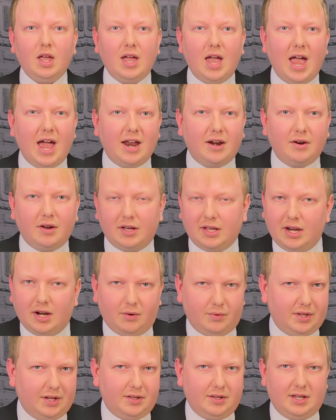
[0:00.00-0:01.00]
And,
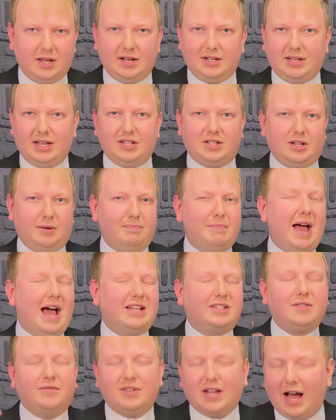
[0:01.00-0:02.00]
it's a
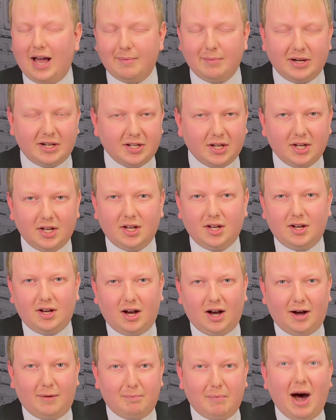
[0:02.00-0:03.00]
massive diamond
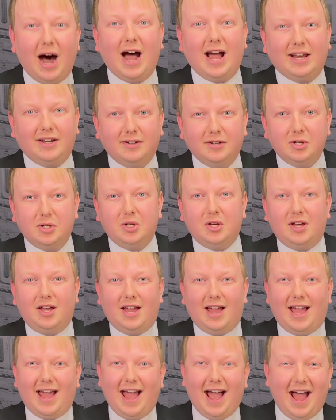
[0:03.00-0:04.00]
mine.
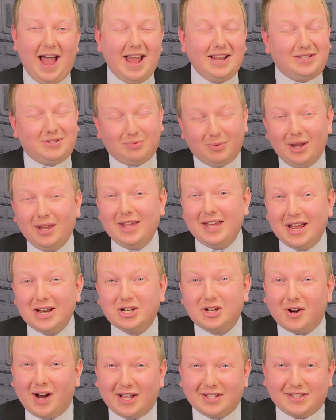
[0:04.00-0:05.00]
It's really
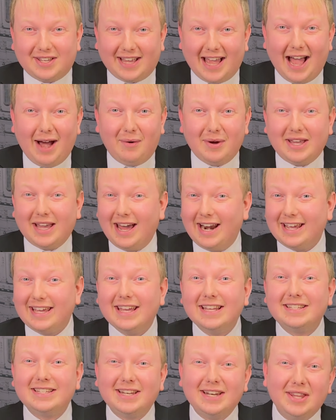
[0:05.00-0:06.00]
interesting how he kind of
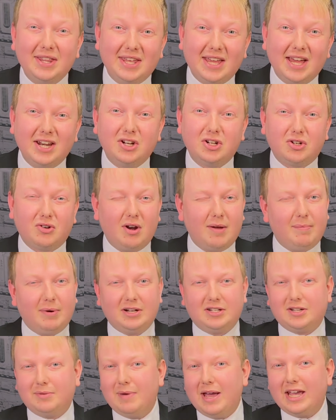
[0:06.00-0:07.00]
gets into the industry. But
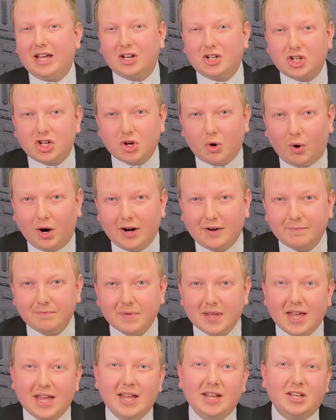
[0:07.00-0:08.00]
to make it short,
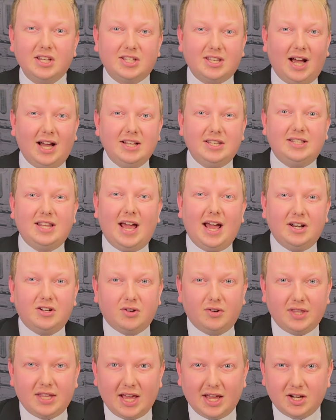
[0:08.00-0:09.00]
he decides to enter
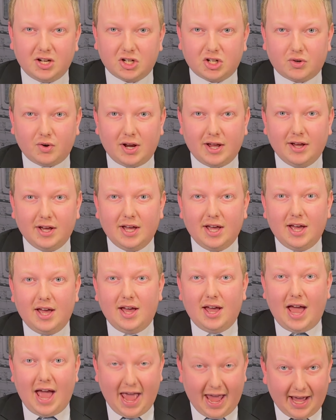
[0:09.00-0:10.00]
the industry,
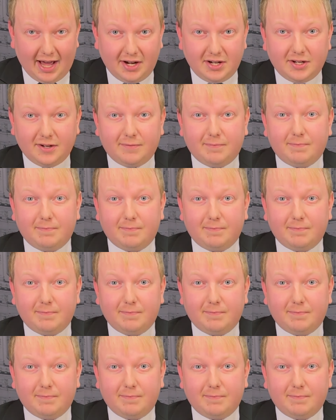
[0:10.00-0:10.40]
and